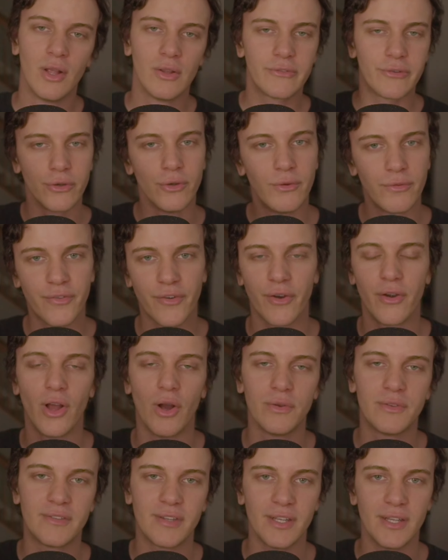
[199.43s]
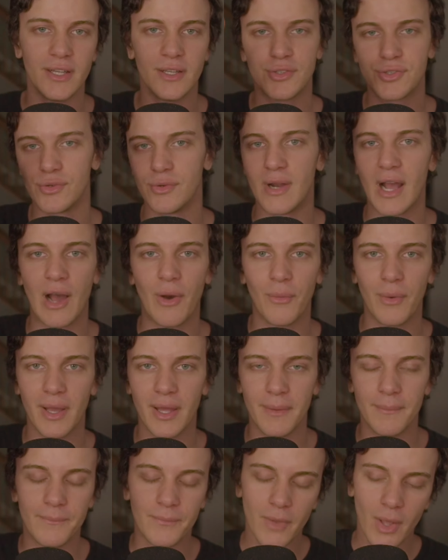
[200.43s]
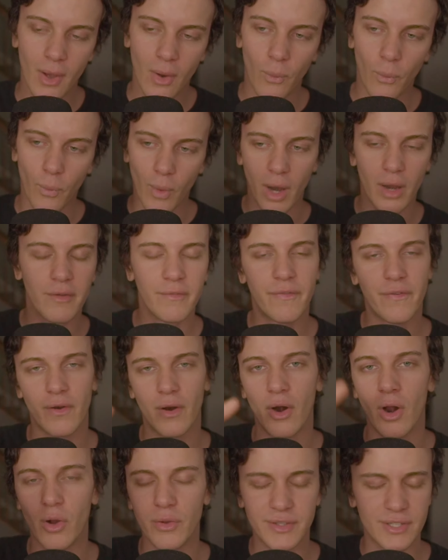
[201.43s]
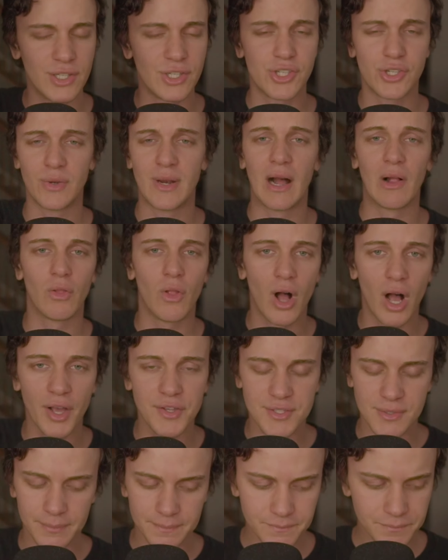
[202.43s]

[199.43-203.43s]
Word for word: two for an OT shootout win, one for an OT shootout loss